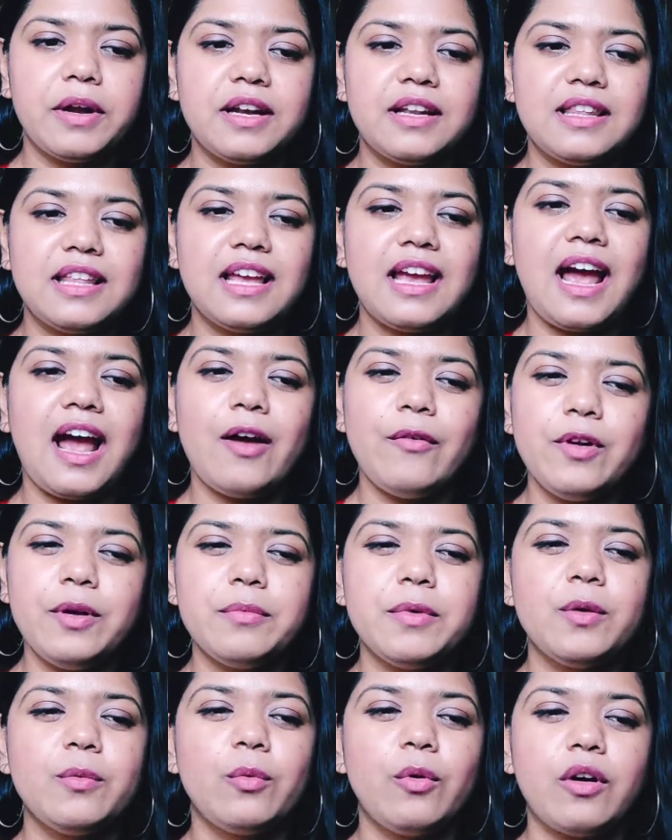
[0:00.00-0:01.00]
but they
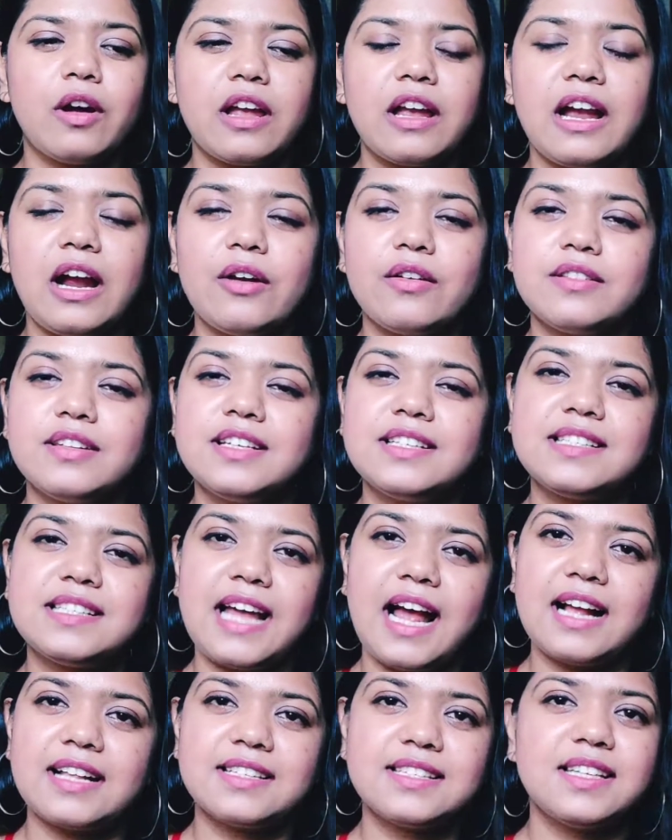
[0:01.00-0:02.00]
haven't been working out in the
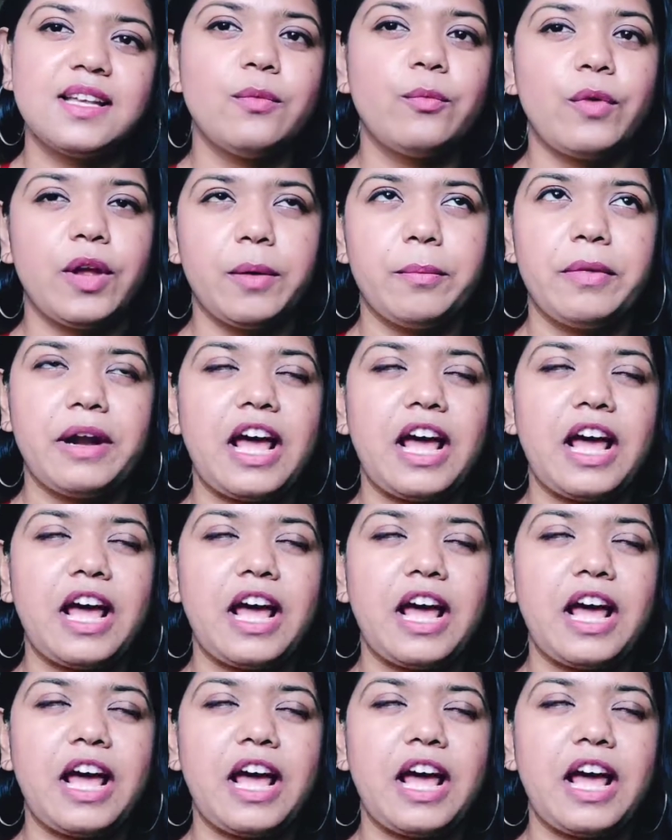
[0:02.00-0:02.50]
exact same way.